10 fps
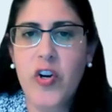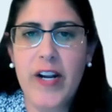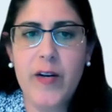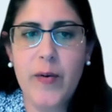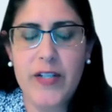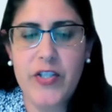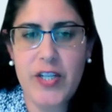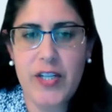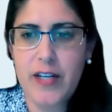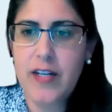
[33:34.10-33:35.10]
a great
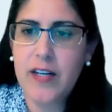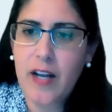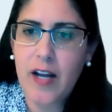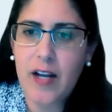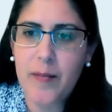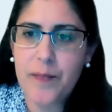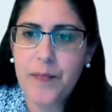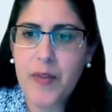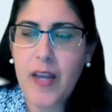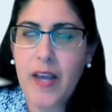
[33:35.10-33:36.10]
question. And
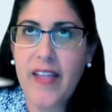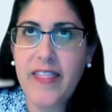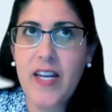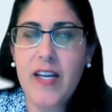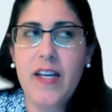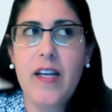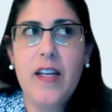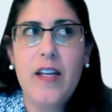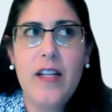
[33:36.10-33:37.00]
I think